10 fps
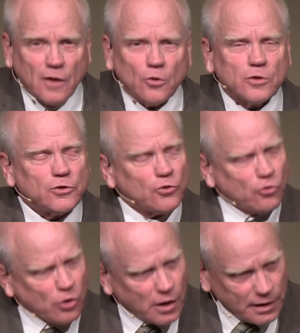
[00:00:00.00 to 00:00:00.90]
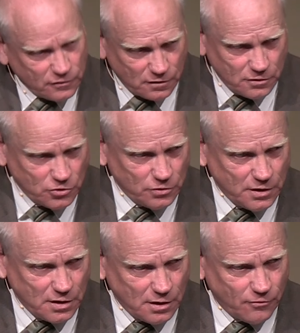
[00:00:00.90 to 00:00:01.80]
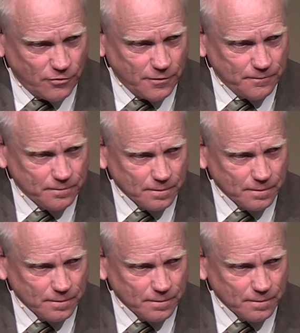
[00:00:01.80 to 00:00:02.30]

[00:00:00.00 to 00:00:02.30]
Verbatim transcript: and look to Christ as you give.